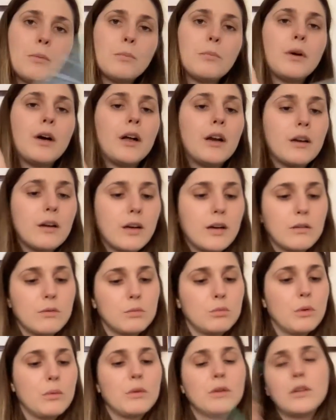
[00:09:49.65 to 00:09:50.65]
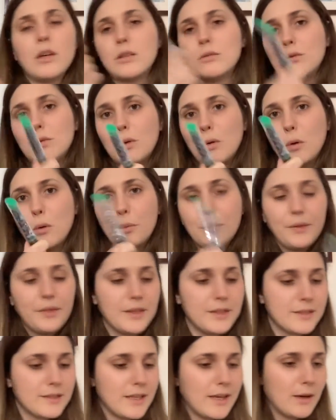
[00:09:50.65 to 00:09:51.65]
but we will not open
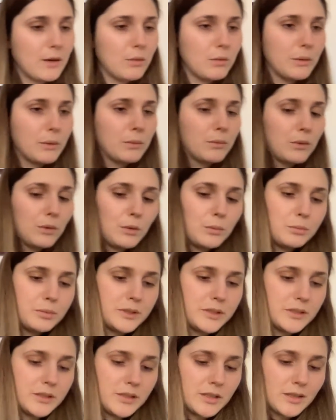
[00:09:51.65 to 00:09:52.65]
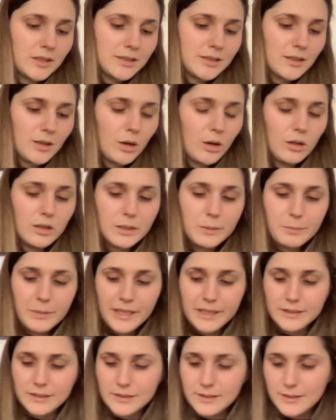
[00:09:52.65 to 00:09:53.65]
this now. We will open all the
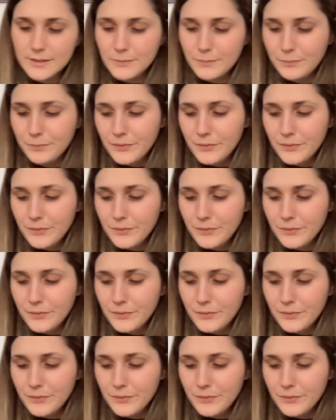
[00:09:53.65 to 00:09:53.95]
pens.